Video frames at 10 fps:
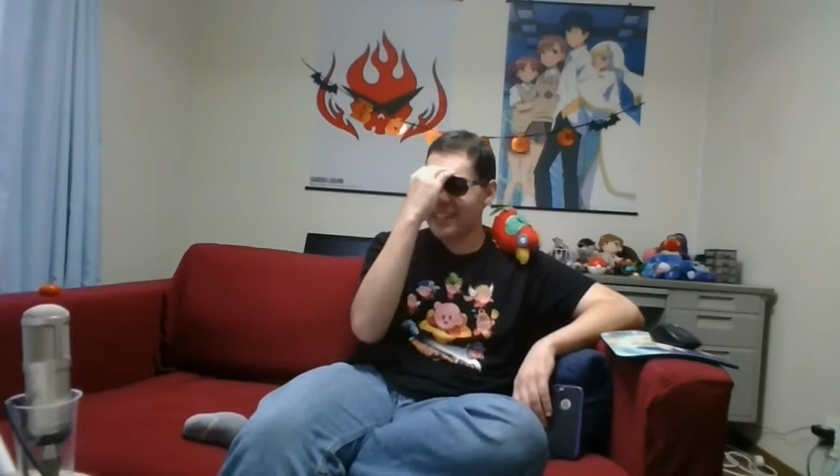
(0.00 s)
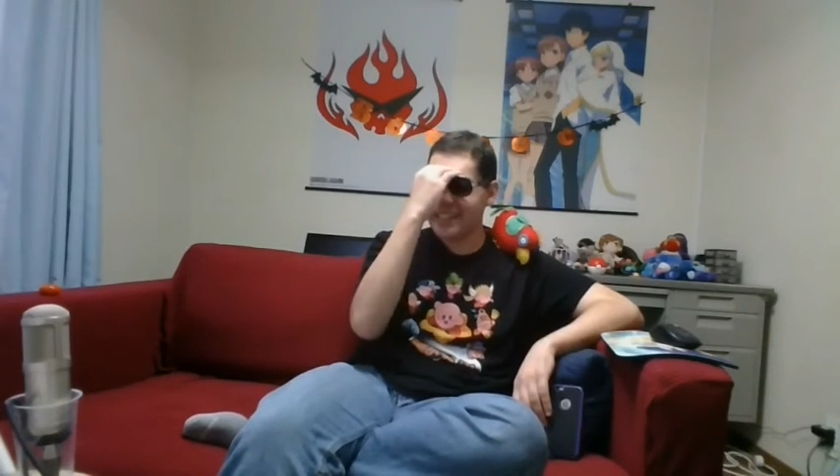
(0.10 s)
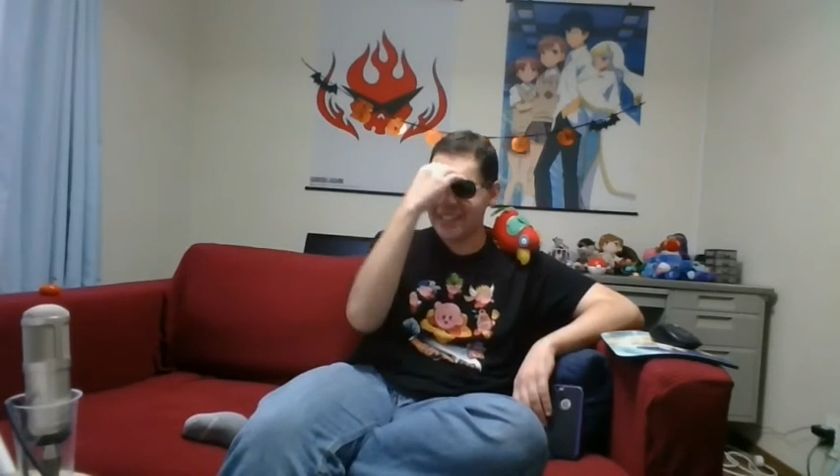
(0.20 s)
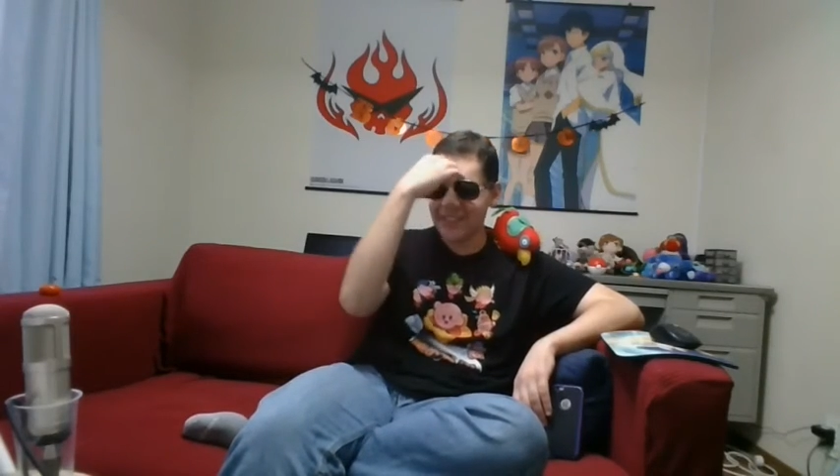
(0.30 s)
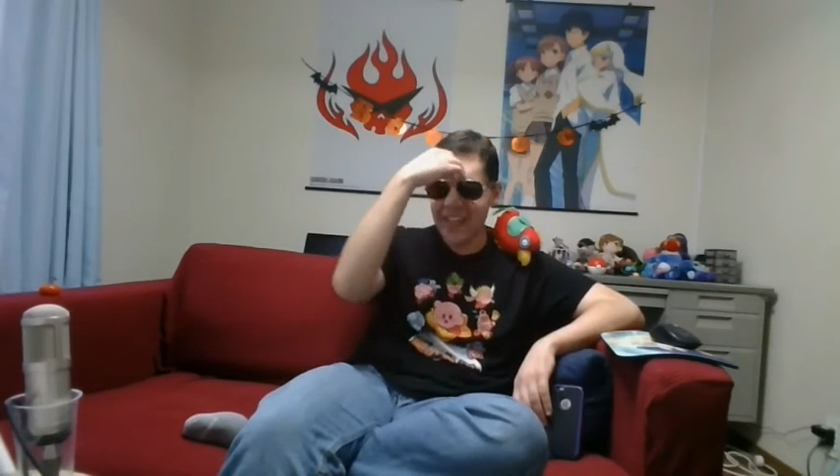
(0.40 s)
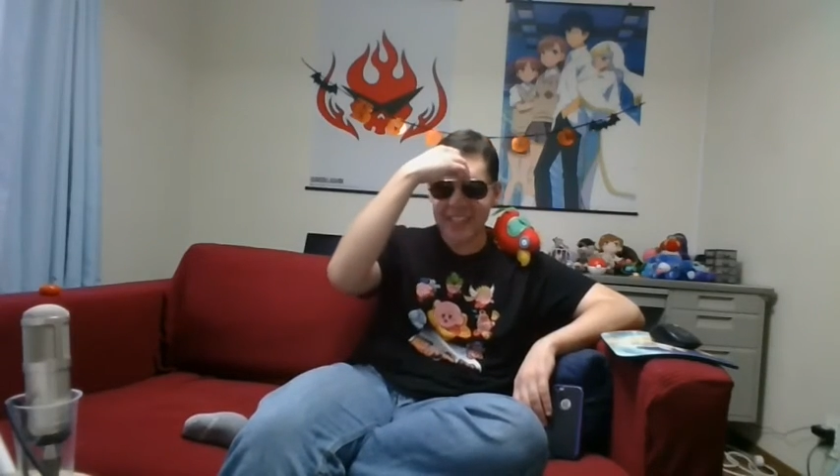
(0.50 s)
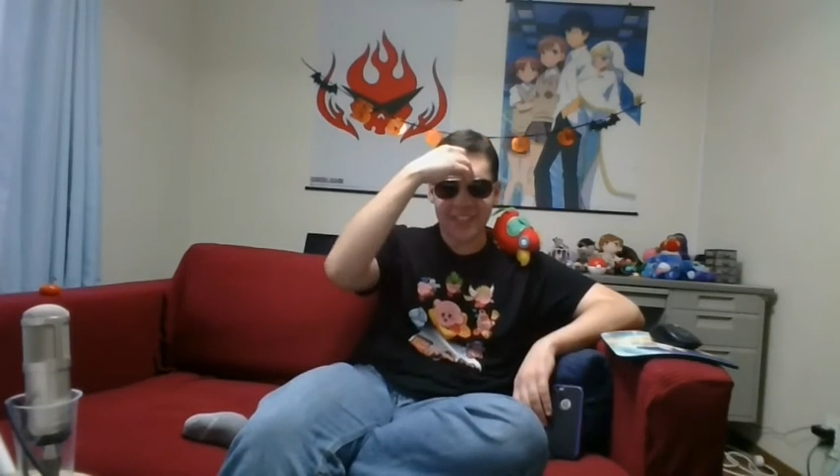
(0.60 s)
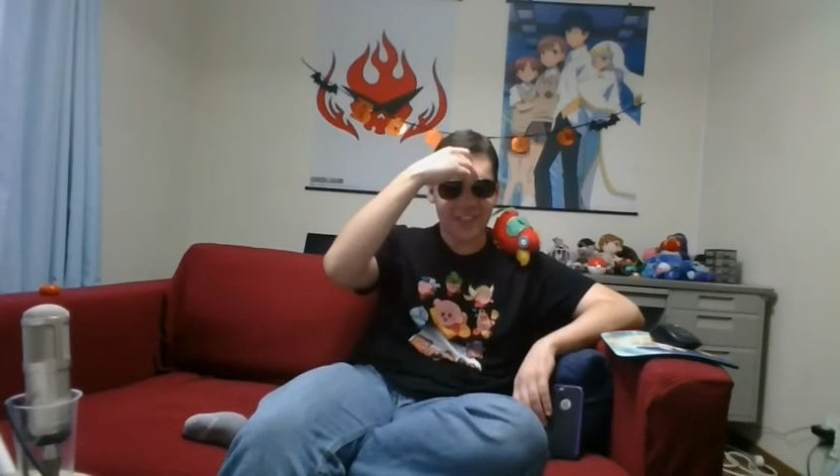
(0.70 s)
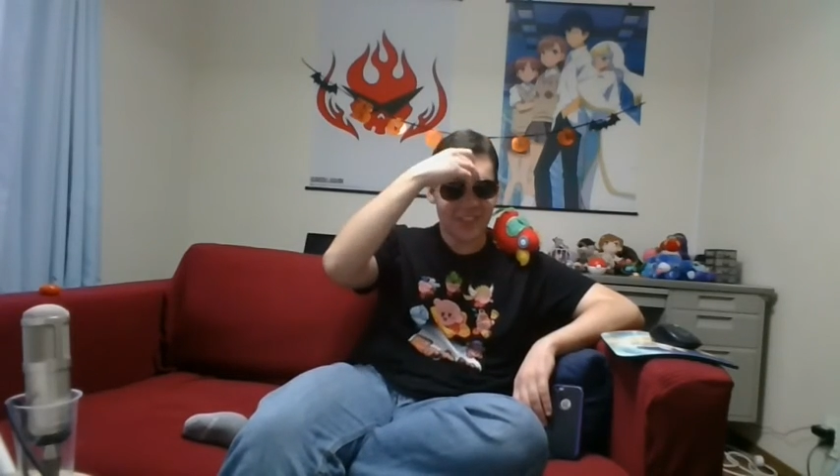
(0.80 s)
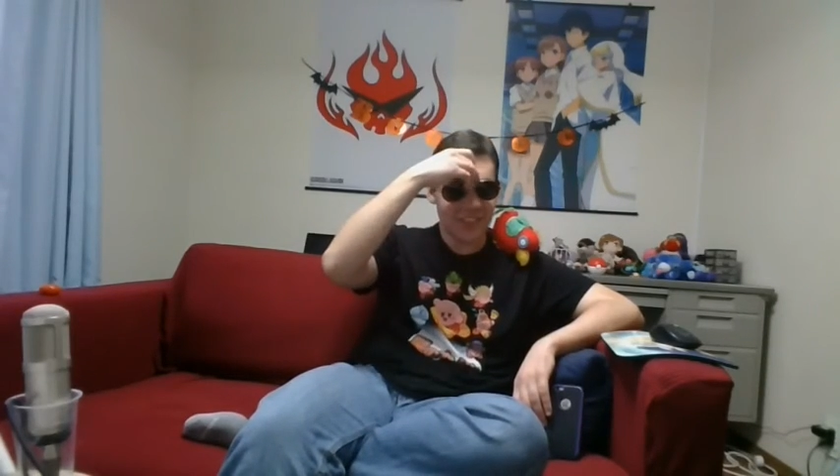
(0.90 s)
Smash
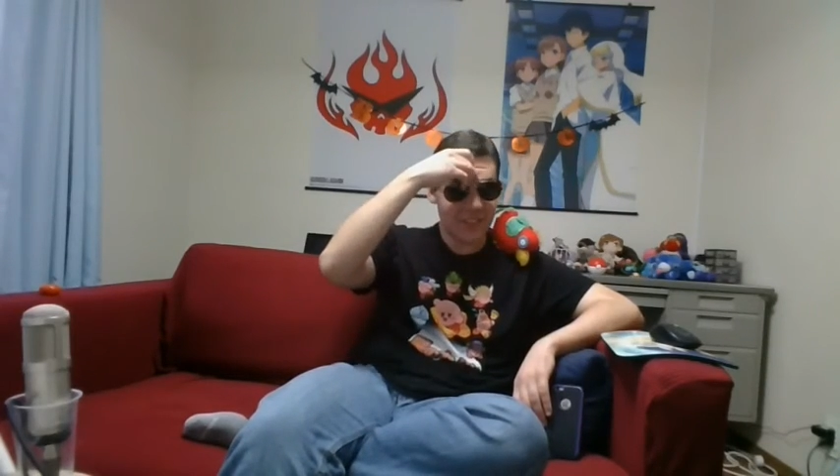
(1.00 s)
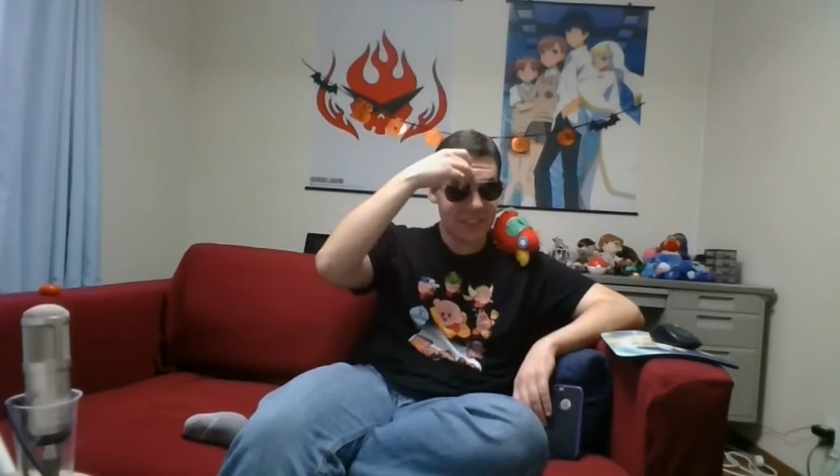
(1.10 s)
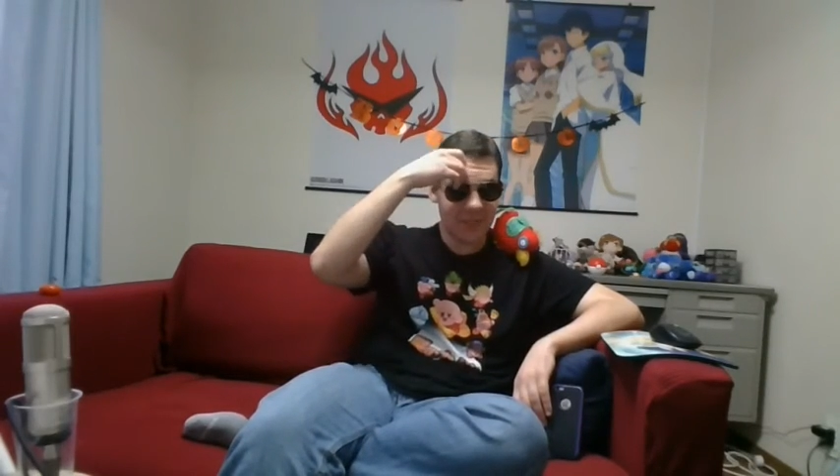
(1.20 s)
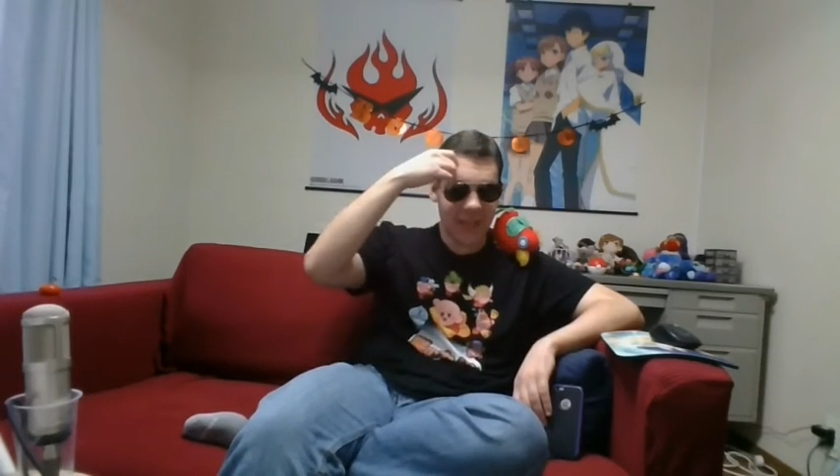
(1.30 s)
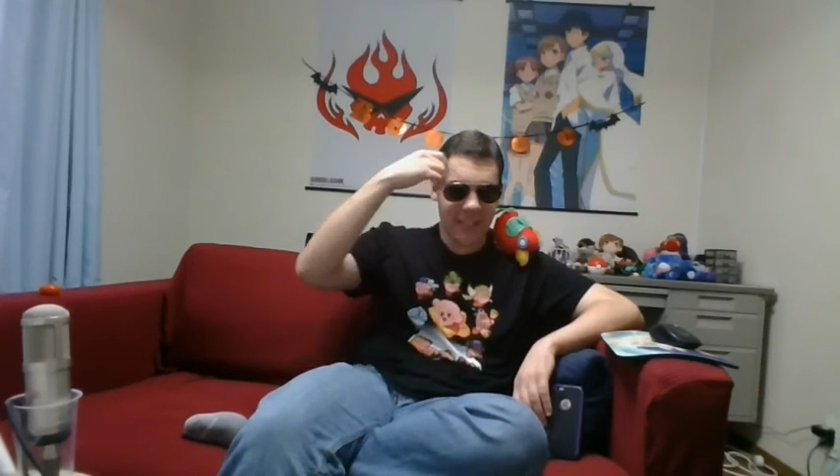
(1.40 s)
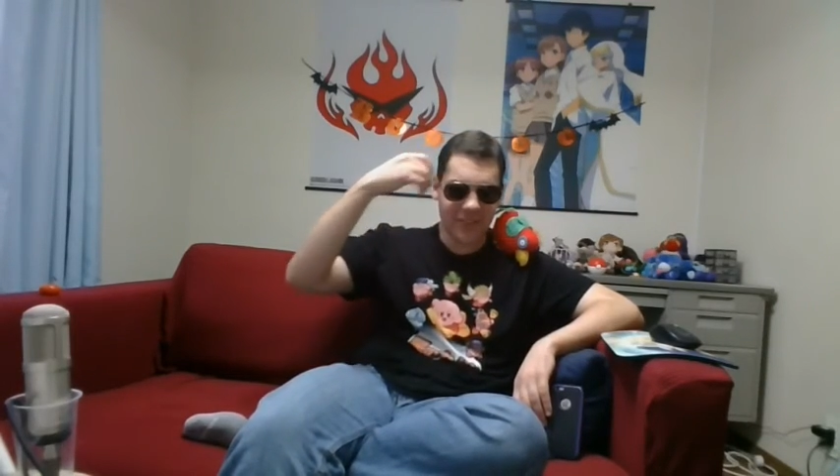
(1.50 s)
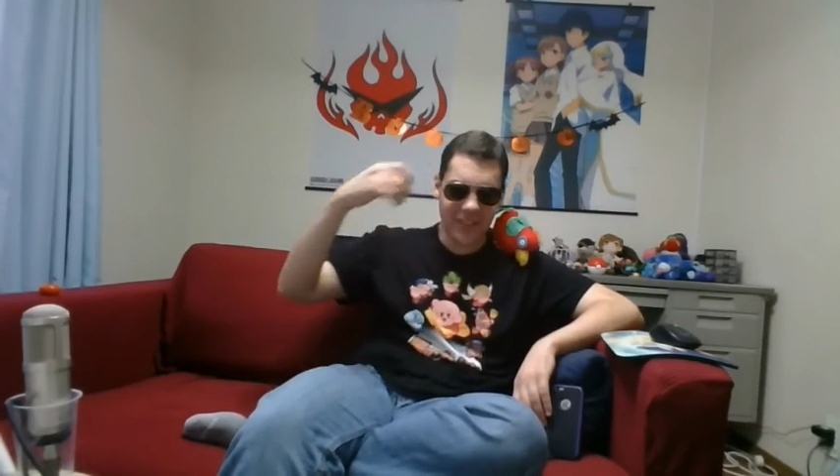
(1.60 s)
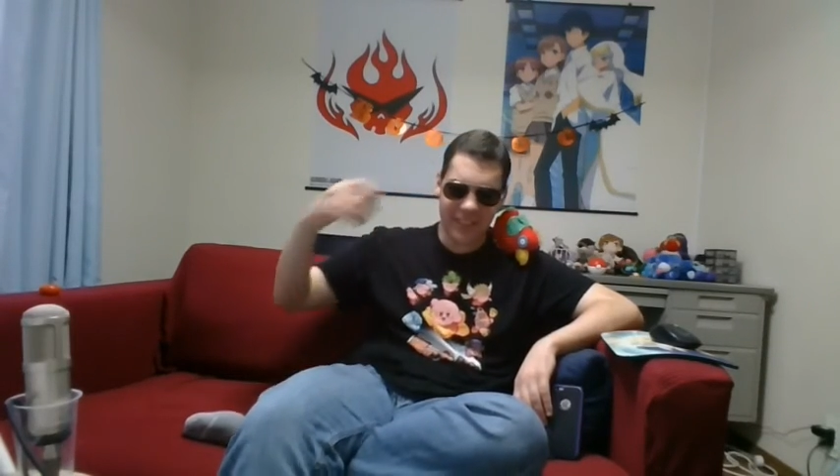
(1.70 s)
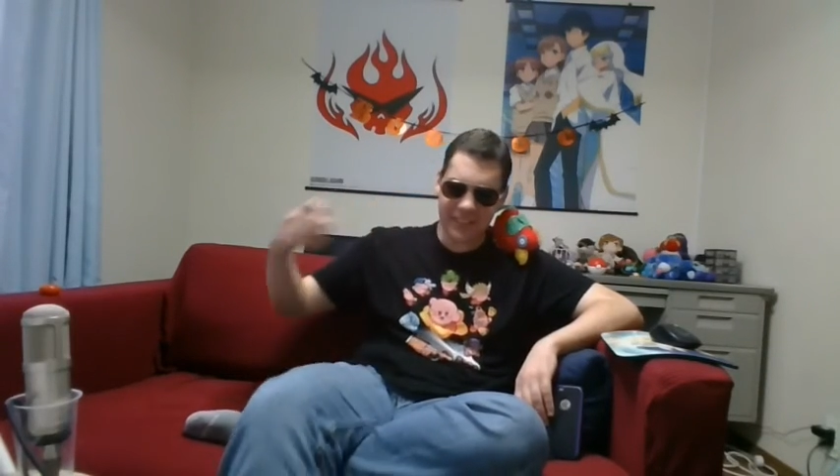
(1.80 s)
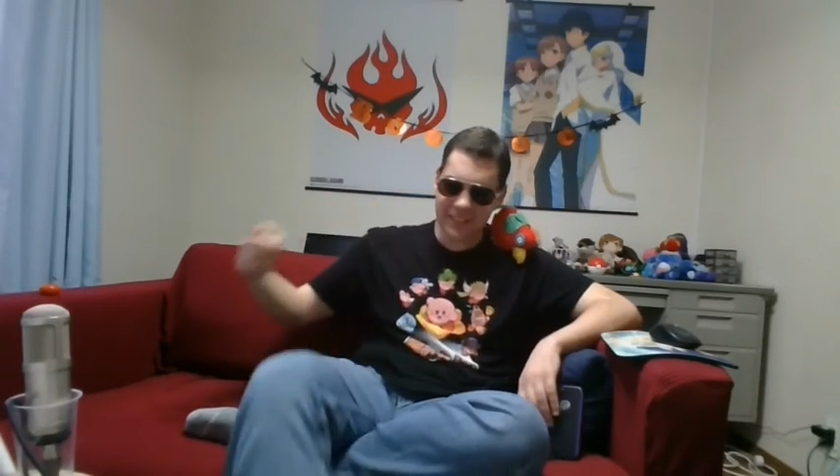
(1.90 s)
tour, the Smash
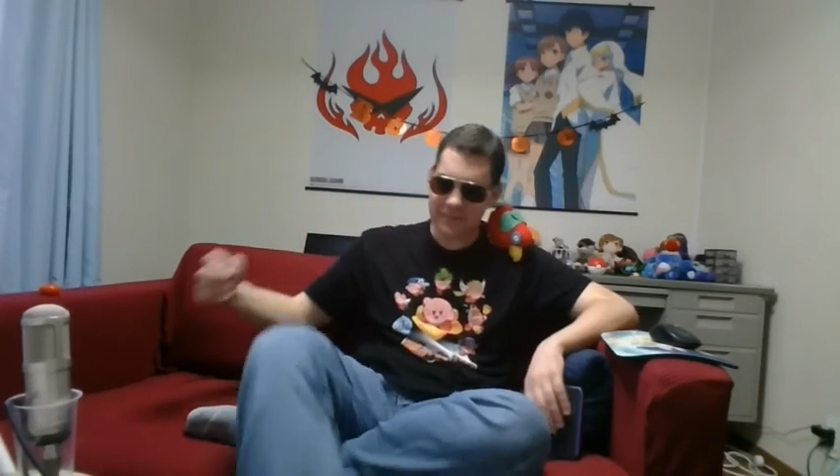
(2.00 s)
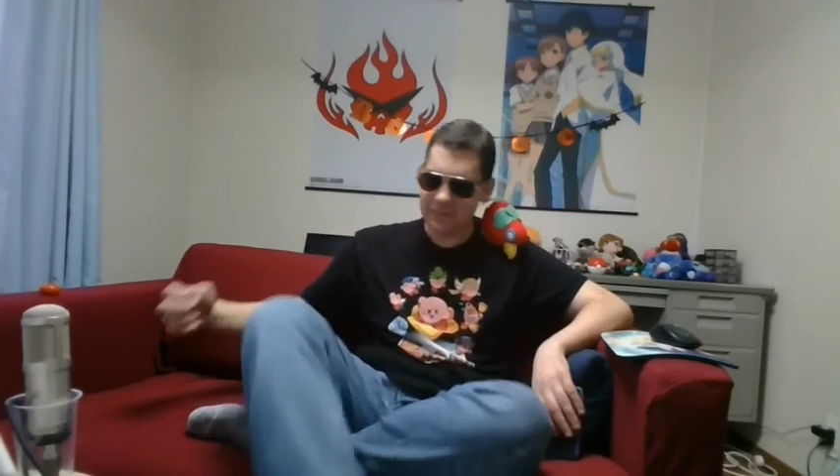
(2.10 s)
Fest.